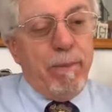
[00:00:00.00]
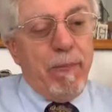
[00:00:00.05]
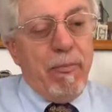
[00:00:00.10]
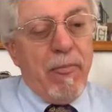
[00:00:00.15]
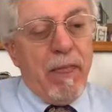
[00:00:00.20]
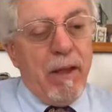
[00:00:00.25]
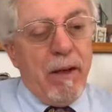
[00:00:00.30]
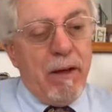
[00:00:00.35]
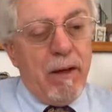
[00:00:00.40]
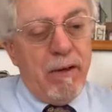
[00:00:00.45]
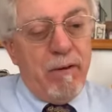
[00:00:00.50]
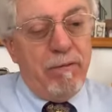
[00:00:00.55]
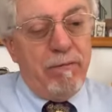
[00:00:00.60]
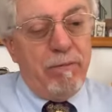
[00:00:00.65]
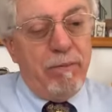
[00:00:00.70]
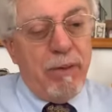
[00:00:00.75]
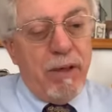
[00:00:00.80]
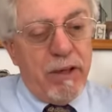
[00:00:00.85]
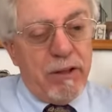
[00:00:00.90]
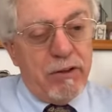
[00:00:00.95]
They
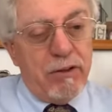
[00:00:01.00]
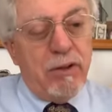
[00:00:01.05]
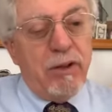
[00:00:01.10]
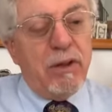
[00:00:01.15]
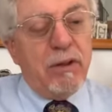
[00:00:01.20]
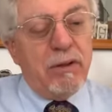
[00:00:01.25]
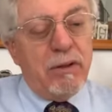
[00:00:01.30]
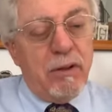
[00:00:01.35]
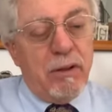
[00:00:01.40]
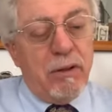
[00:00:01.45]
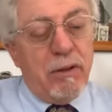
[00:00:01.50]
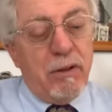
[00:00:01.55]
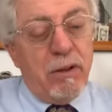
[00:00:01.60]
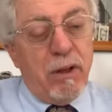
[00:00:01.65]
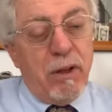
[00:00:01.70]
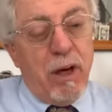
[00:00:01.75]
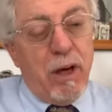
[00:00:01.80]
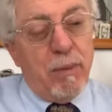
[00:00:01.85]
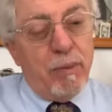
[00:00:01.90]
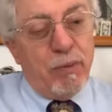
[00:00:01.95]
give blessings
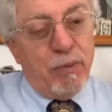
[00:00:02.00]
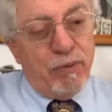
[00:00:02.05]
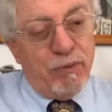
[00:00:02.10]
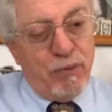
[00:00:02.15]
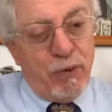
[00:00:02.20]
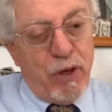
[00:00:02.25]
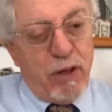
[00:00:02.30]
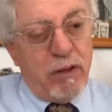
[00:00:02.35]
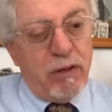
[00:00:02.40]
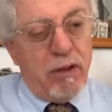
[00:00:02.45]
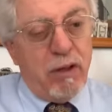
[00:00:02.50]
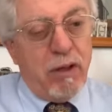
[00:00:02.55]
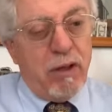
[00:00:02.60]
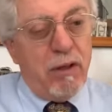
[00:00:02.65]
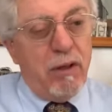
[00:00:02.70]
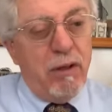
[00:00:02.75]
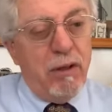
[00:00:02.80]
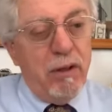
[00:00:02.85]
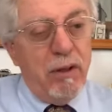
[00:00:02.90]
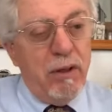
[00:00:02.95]
that are
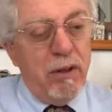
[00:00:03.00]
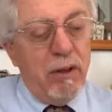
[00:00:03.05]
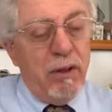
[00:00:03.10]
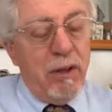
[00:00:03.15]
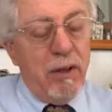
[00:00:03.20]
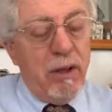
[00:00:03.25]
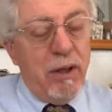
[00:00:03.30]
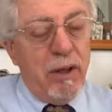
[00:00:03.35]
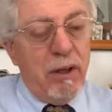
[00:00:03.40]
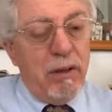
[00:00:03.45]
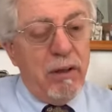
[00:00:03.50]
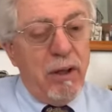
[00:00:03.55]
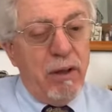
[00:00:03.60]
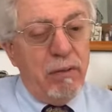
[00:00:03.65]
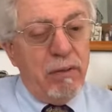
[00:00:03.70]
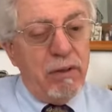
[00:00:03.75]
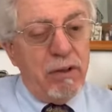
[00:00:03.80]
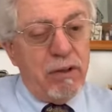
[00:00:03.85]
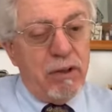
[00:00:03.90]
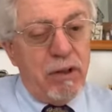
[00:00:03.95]
prophetic, and they
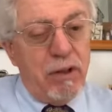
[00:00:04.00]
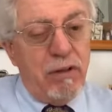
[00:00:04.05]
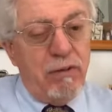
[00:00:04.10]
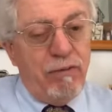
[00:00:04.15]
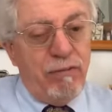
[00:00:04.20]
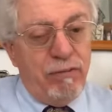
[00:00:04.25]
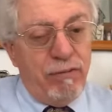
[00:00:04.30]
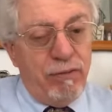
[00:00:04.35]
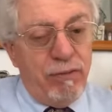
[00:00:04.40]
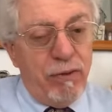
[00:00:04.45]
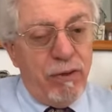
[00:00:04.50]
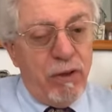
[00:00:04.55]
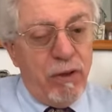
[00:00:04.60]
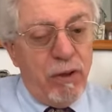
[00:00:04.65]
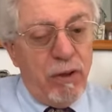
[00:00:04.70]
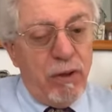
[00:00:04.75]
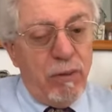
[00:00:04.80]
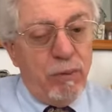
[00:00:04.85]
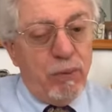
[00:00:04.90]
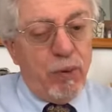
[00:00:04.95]
receive
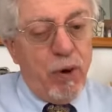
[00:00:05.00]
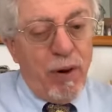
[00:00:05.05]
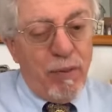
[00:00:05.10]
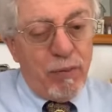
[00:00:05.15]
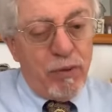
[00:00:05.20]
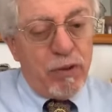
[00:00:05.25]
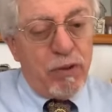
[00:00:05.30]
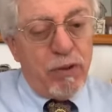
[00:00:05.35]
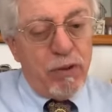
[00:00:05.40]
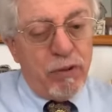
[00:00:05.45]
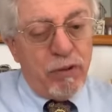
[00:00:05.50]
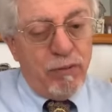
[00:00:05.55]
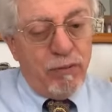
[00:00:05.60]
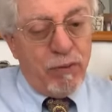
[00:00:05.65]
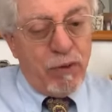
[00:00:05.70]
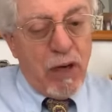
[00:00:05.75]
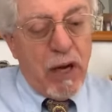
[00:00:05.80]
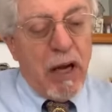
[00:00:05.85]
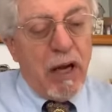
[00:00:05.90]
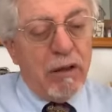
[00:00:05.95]
promises
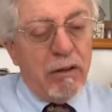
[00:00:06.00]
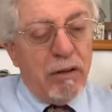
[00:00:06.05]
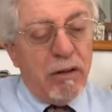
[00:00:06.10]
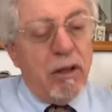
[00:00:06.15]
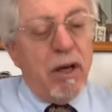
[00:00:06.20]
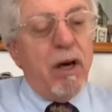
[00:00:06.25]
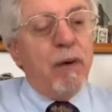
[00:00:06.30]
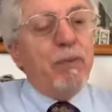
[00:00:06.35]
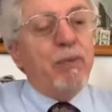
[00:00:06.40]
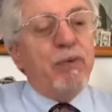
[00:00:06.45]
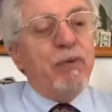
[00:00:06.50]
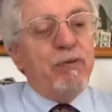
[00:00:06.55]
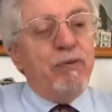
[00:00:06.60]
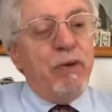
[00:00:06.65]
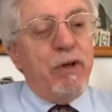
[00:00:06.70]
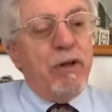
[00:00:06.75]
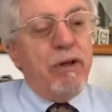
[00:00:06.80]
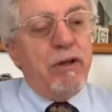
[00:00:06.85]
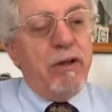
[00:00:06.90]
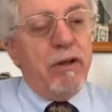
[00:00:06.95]
of God that are
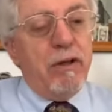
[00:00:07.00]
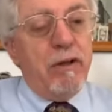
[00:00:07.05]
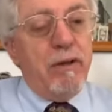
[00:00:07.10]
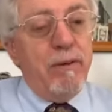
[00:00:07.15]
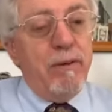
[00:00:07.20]
prophetic.